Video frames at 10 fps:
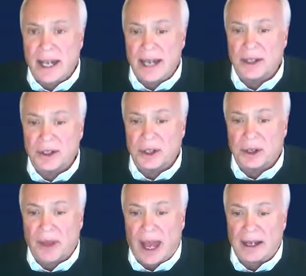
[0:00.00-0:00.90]
can
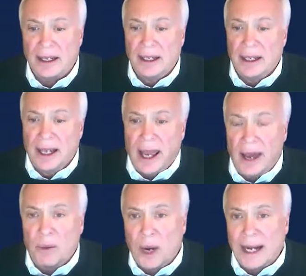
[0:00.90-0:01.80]
discern that.
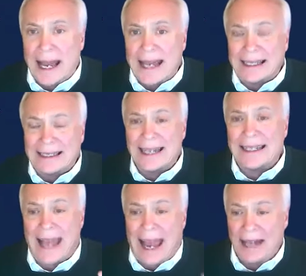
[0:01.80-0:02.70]
And when I
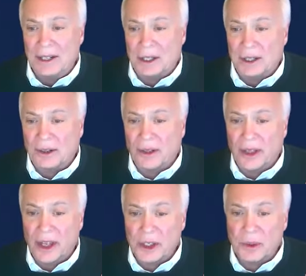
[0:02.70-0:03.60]
clicked enter,
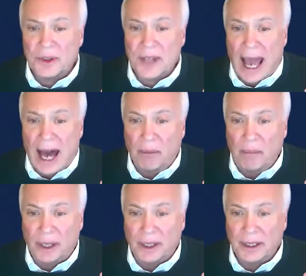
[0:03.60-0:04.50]
this was the
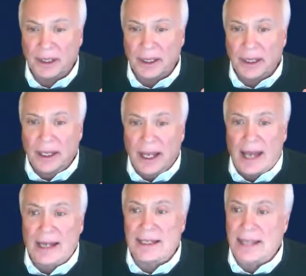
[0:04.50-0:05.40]
output.
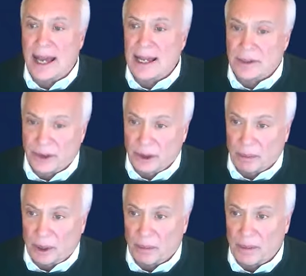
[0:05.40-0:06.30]
And it says, for the
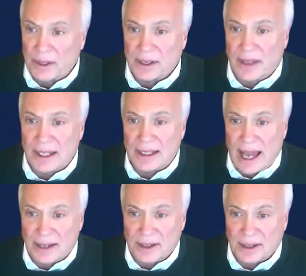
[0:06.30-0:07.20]
purpose of this
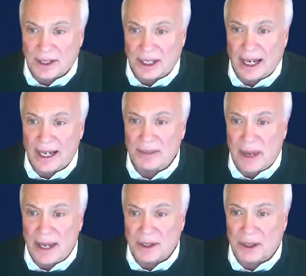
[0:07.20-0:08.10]
exercise,
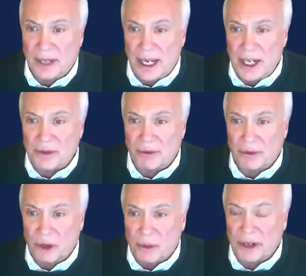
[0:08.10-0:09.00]
based on each
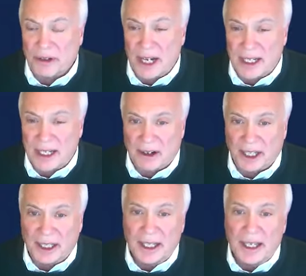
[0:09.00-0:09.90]
rubric criterion,